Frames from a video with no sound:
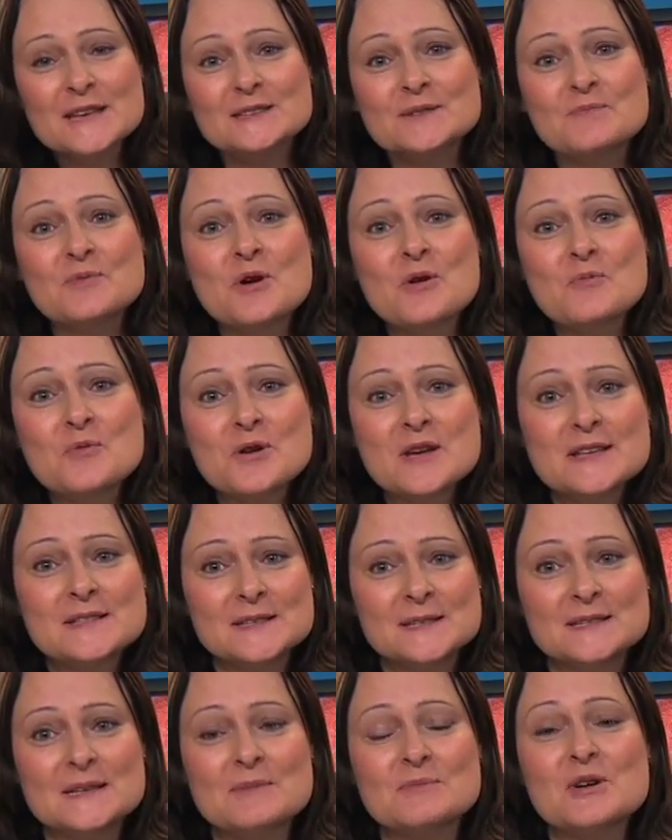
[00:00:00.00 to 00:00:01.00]
is appropriate
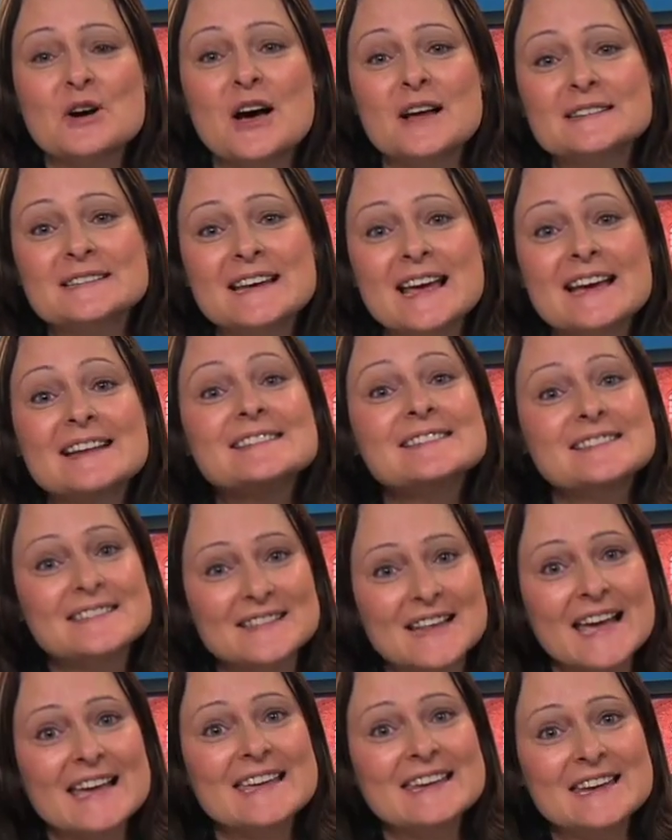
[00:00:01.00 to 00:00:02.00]
in some contexts,
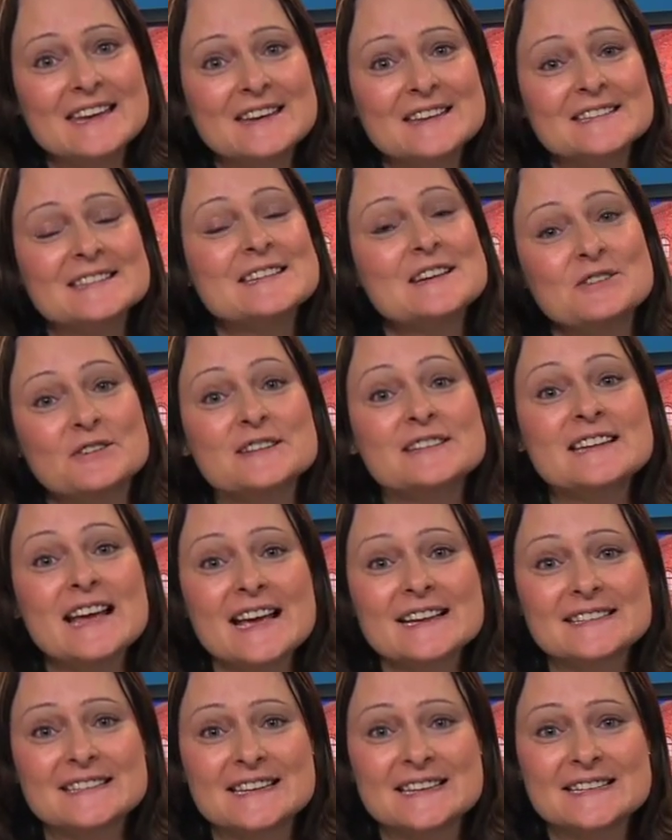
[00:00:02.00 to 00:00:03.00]
like it is here in
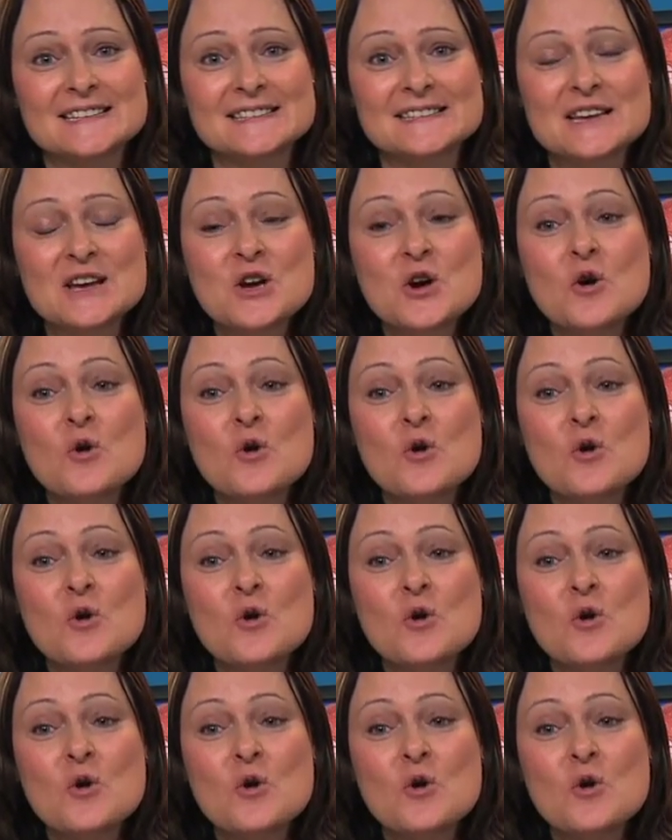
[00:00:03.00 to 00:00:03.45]
Texas,